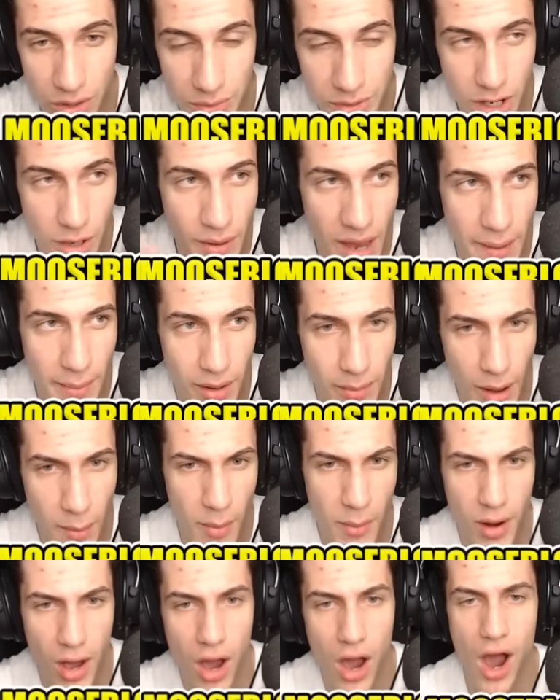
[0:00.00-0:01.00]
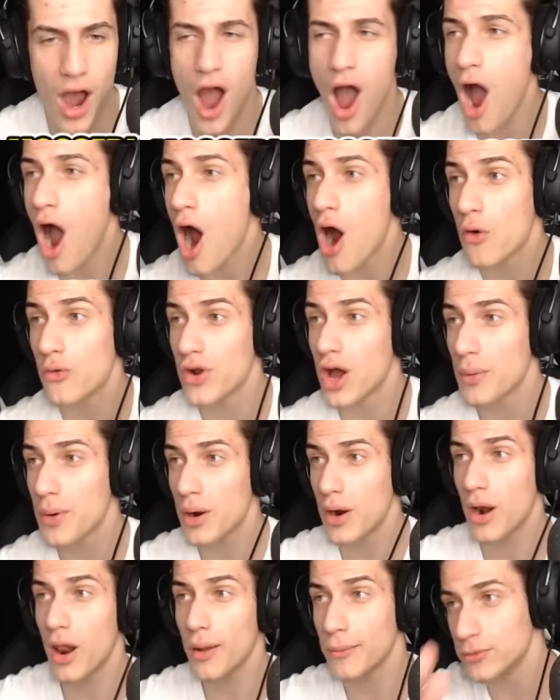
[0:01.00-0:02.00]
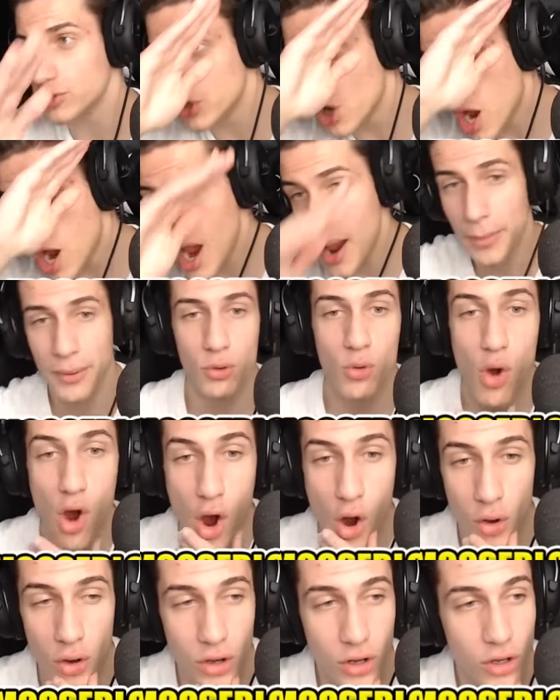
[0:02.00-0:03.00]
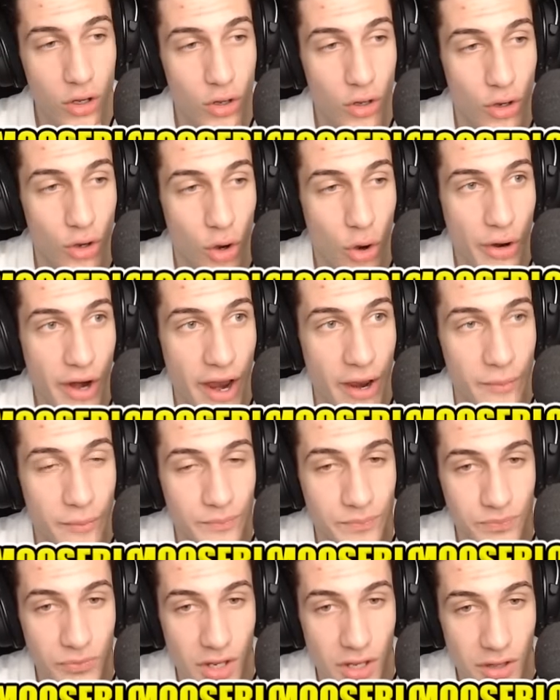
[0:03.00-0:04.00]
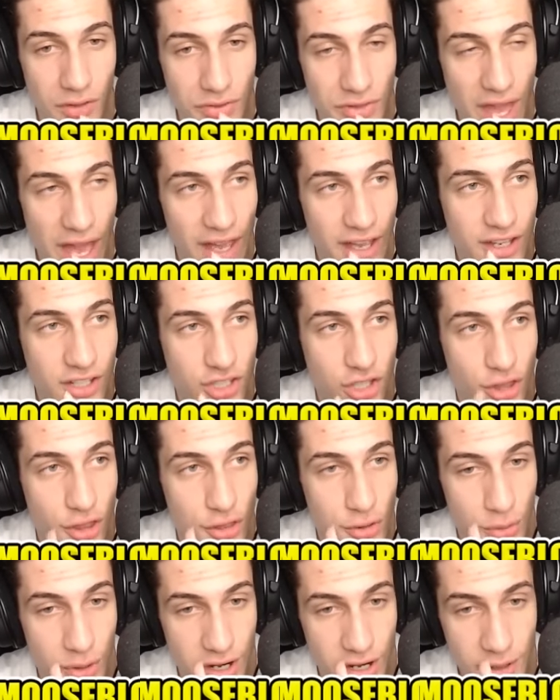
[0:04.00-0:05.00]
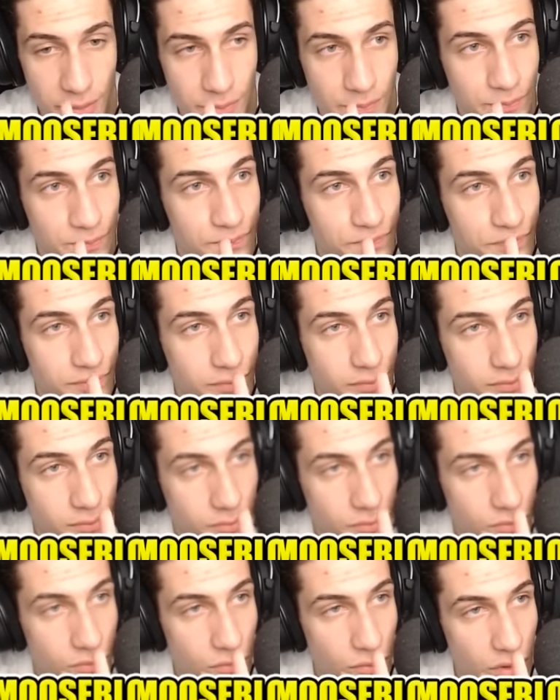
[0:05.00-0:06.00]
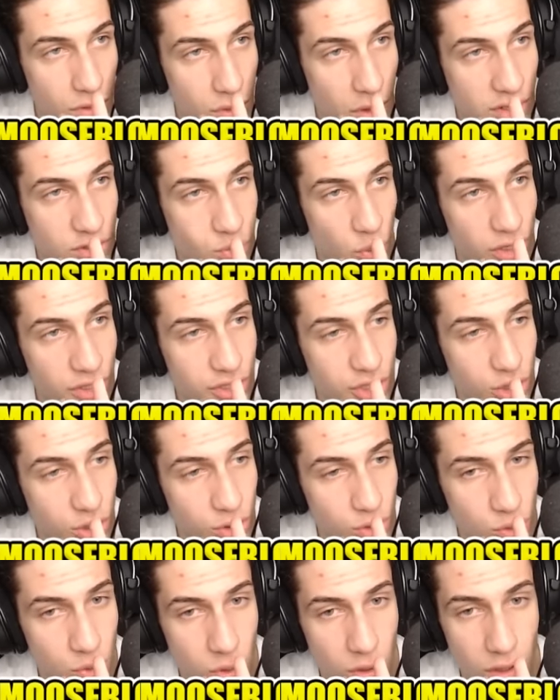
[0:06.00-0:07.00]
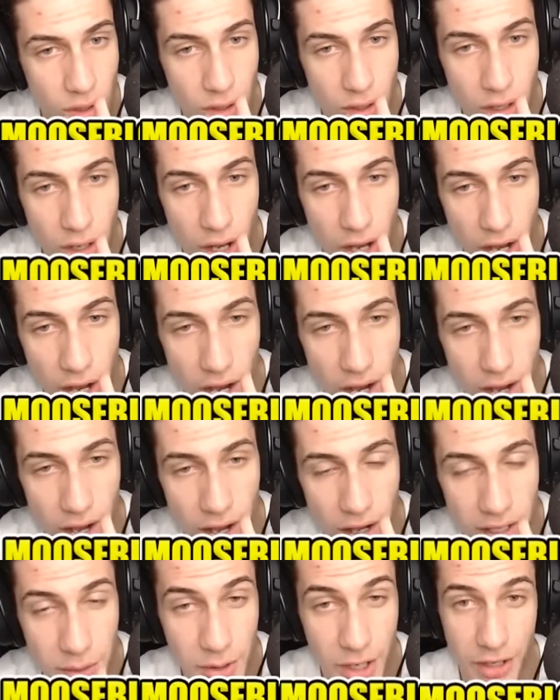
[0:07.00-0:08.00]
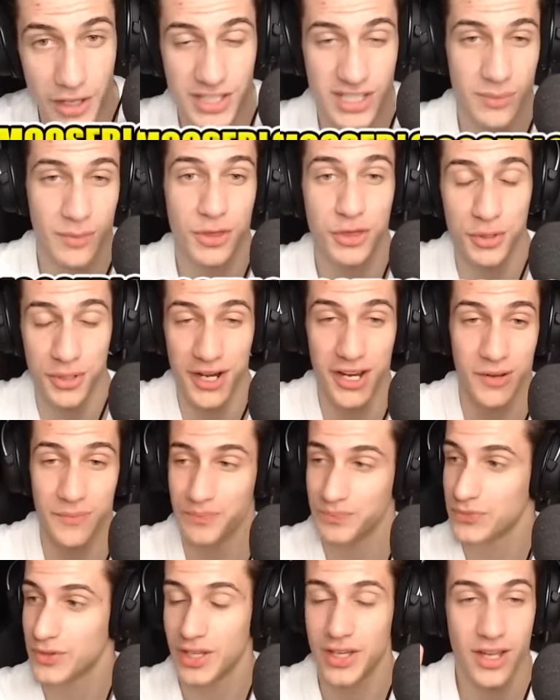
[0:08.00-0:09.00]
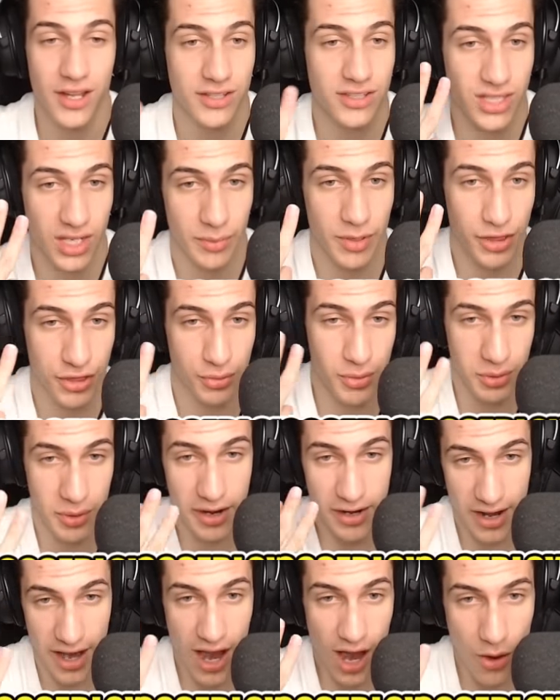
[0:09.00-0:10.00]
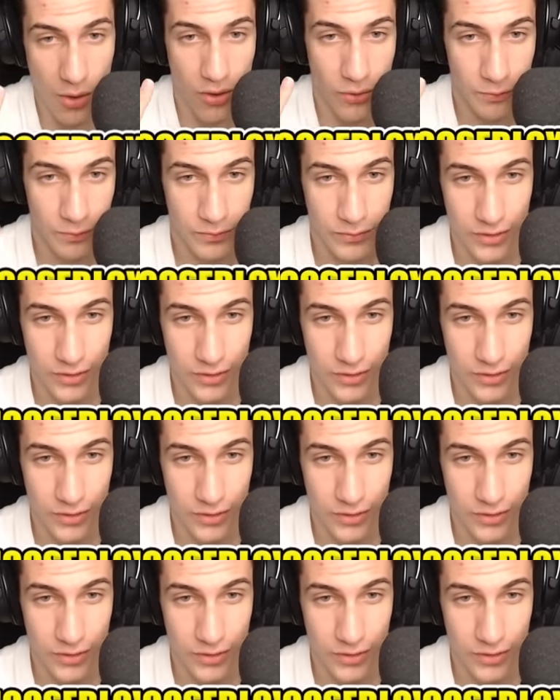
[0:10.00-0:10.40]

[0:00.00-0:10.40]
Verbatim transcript: Here we go. Paper, paper. paper. Oh no, no, no, no. Dab. Woo. Okay, that is three. No, it's one, two. Uh, here we go. That's gonna be three. It's gonna be three right now.